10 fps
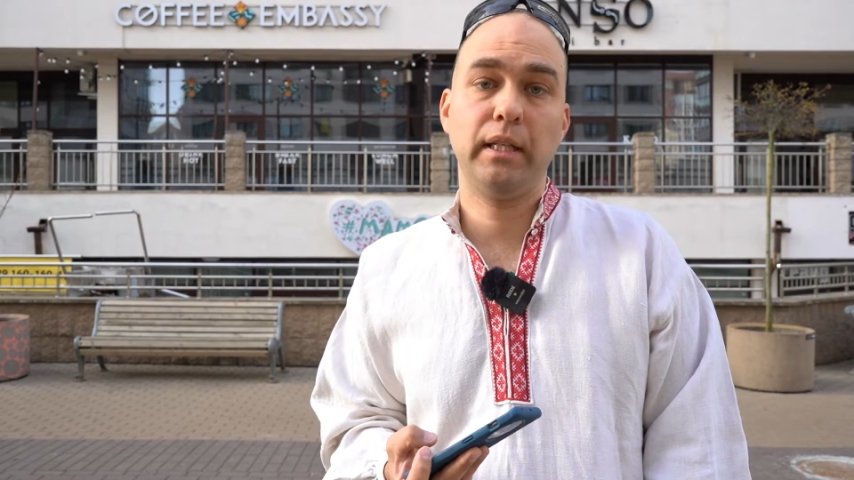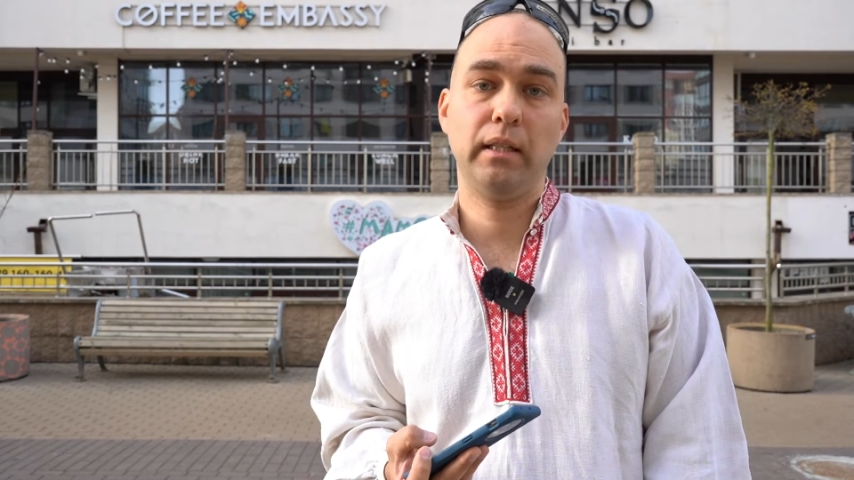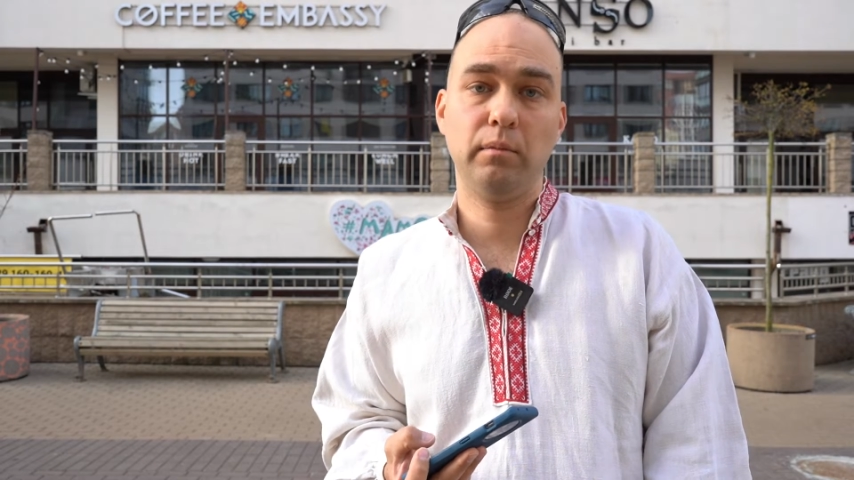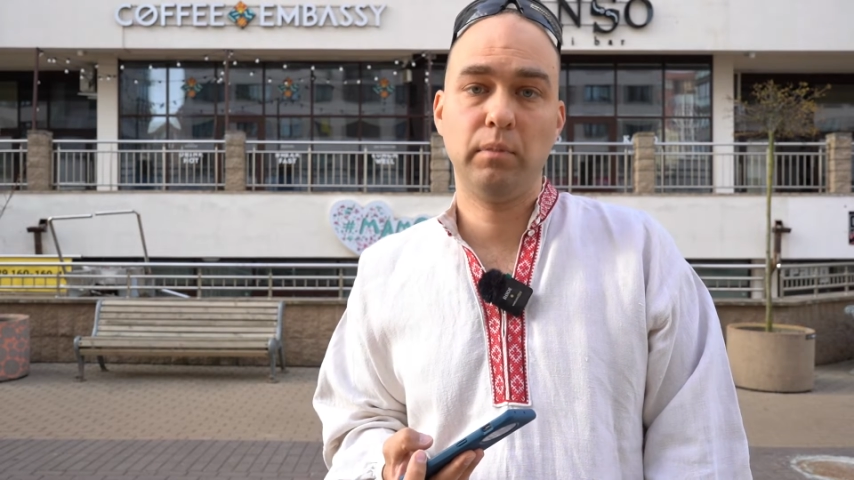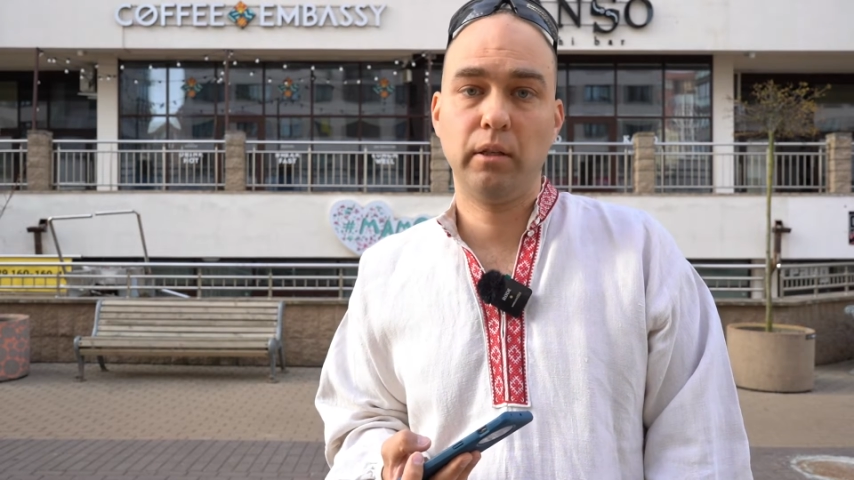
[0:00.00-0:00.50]

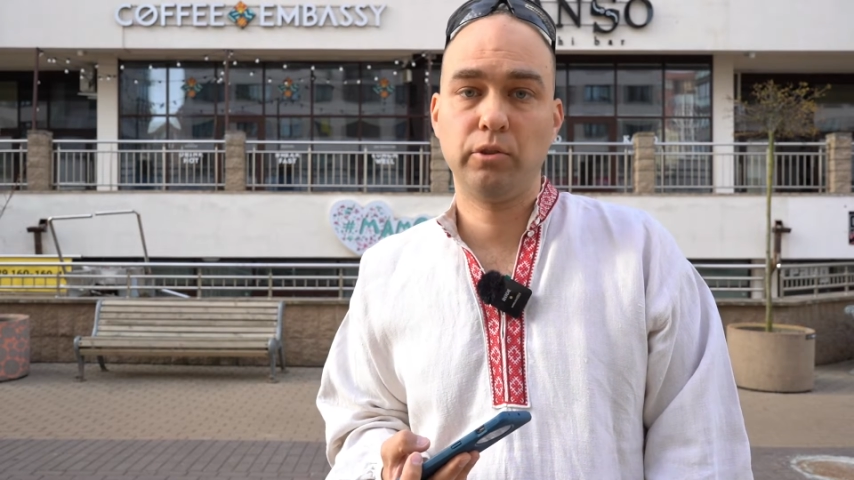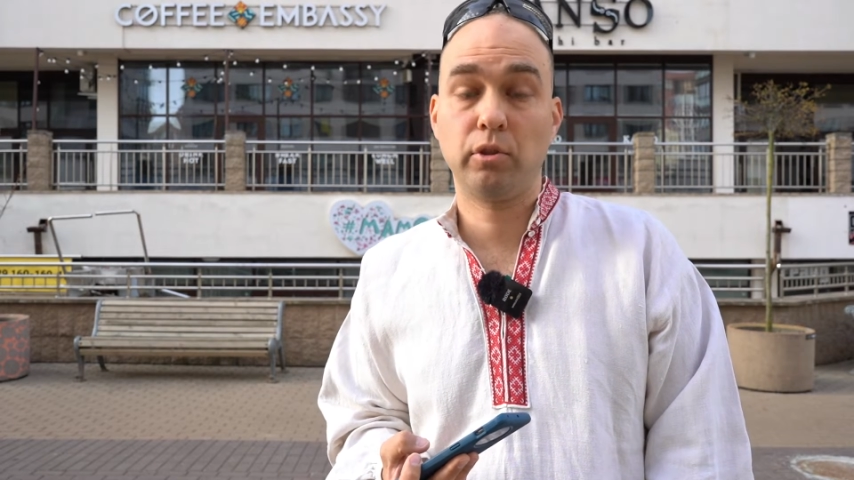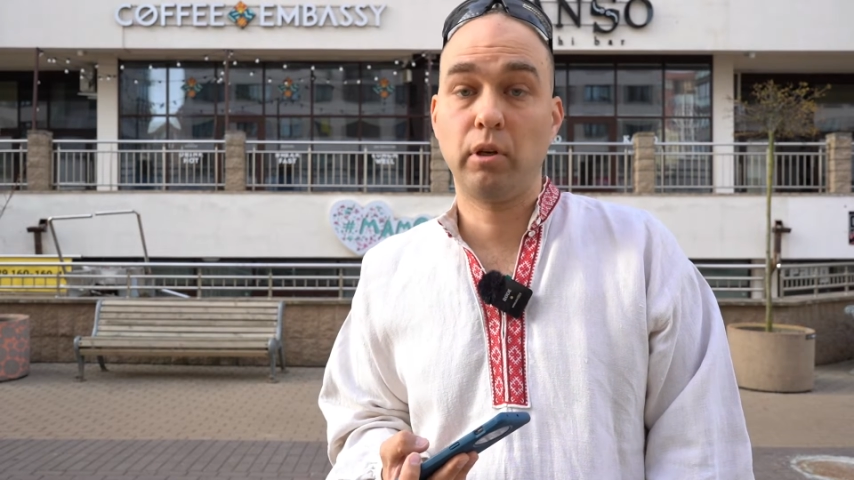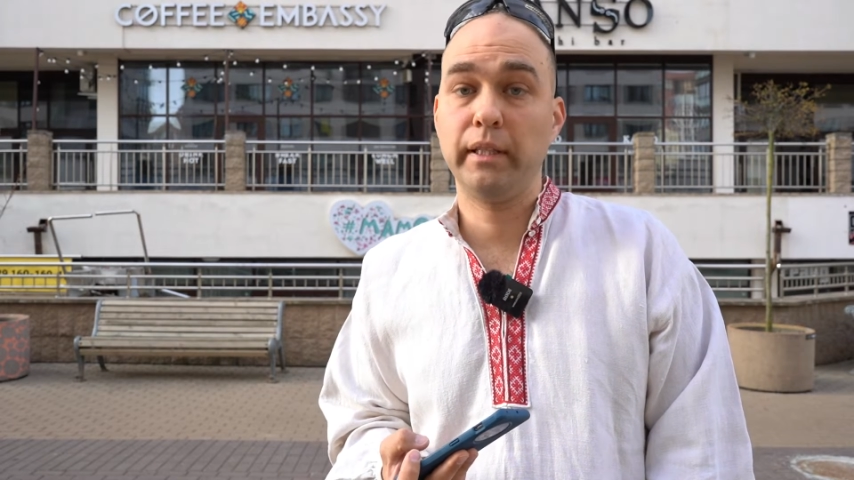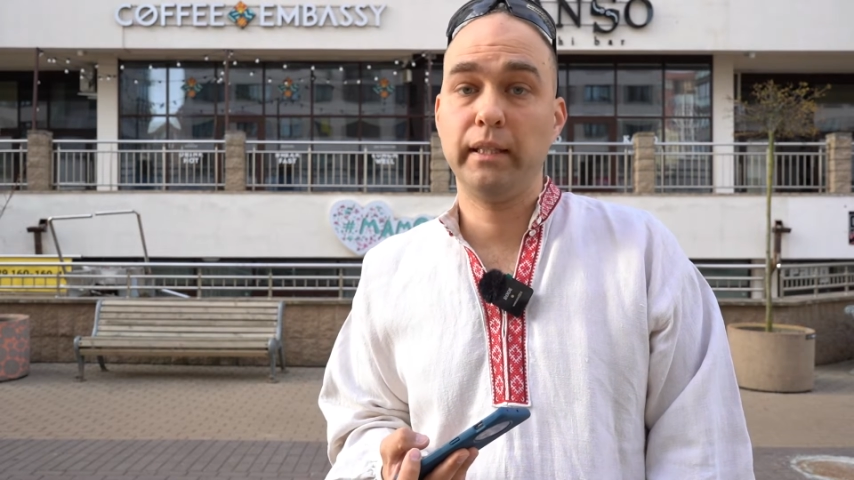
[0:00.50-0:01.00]
add about
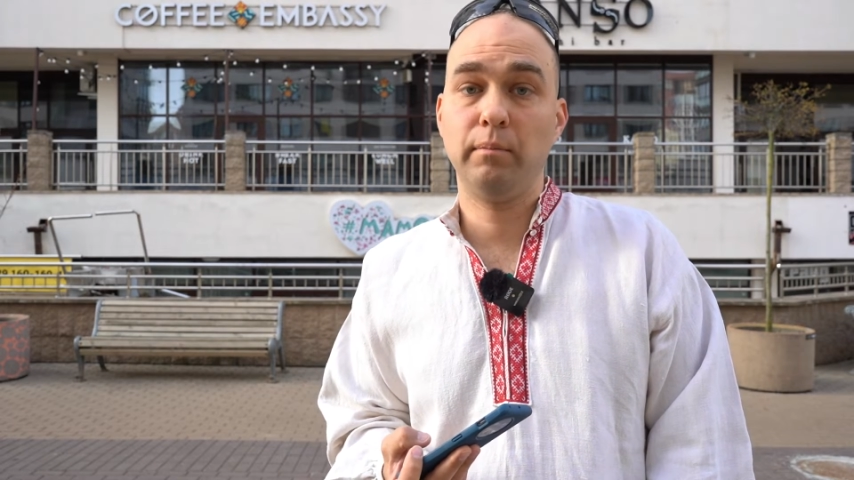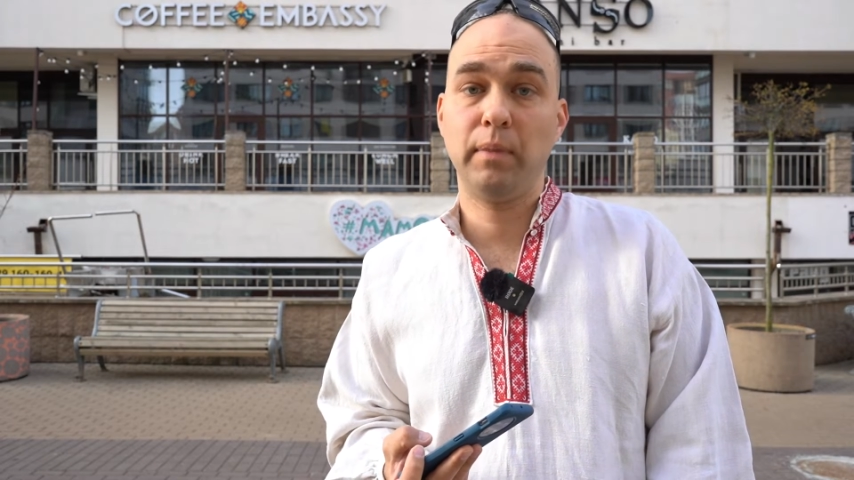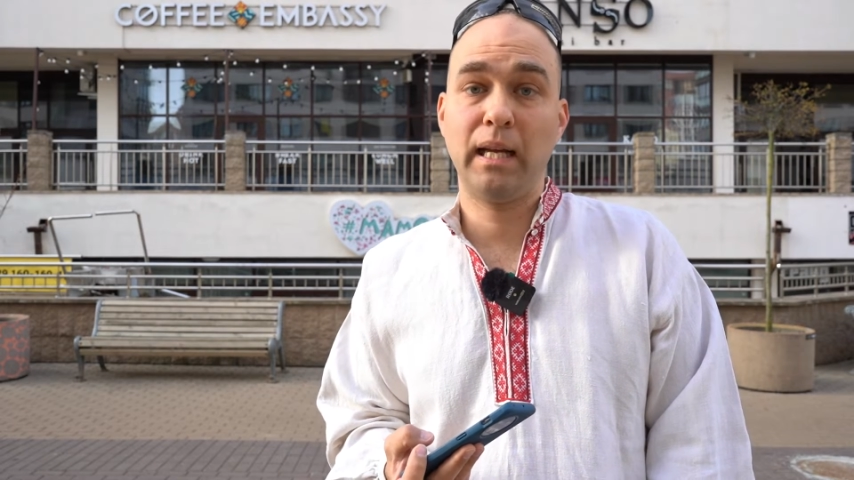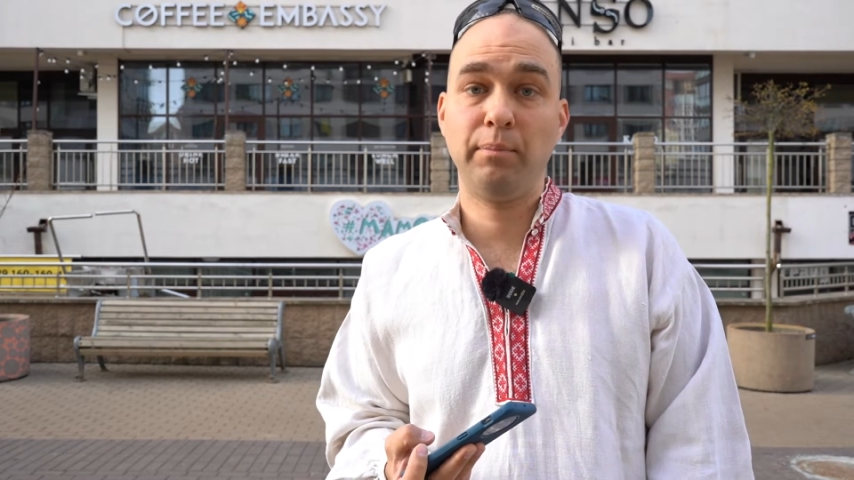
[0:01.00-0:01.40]
scrolling the map.